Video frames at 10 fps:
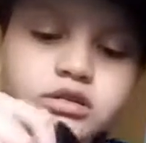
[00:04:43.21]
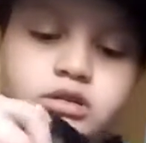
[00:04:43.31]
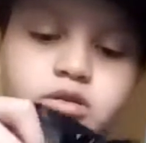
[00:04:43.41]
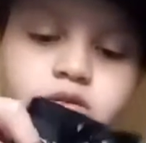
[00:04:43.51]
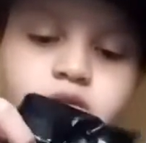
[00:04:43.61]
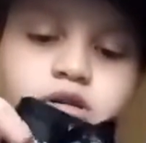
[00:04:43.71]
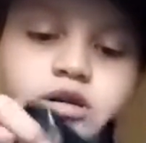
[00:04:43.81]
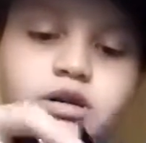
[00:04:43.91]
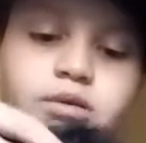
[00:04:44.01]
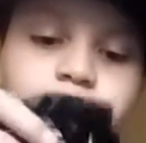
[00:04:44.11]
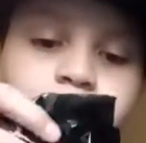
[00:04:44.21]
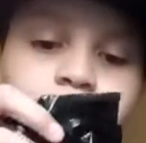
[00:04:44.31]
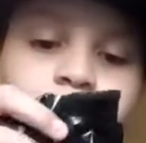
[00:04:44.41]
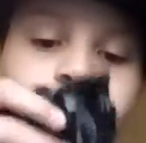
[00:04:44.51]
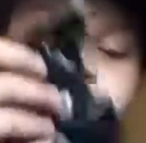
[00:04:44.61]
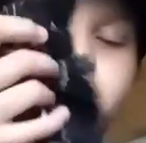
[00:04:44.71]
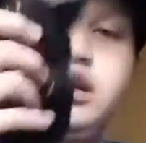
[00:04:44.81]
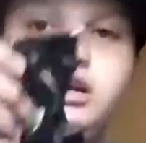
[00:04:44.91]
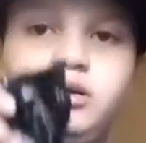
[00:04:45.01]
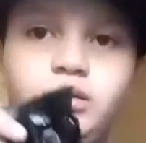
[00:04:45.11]
So
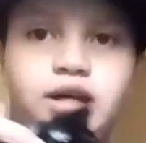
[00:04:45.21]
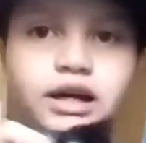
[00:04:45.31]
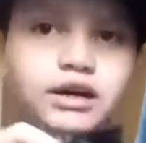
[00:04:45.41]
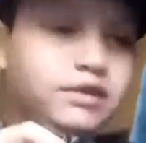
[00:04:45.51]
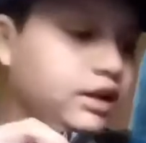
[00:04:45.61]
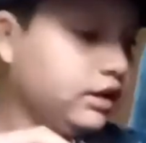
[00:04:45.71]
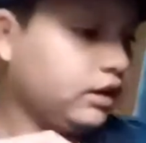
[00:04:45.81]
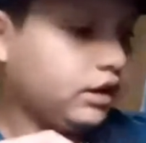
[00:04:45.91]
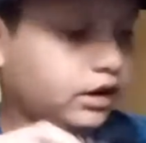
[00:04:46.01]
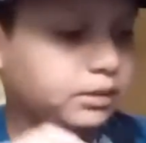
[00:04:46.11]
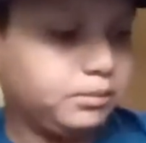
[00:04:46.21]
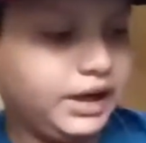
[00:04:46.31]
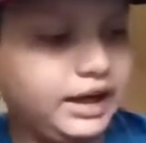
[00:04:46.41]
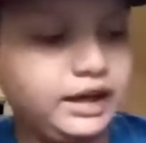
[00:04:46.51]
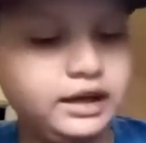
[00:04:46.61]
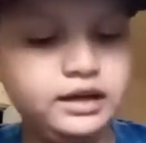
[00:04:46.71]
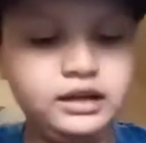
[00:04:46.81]
here we have it, our bag,